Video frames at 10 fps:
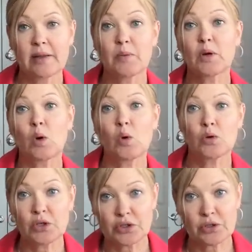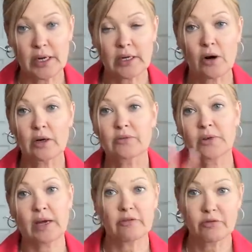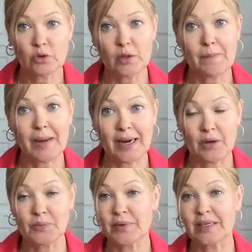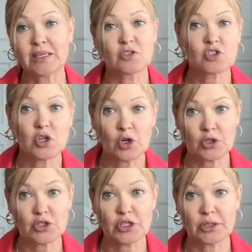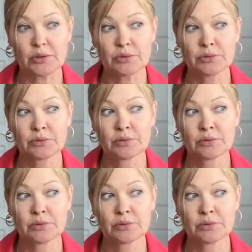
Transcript: They put a hold on your credit card for that full amount, but they didn't charge you.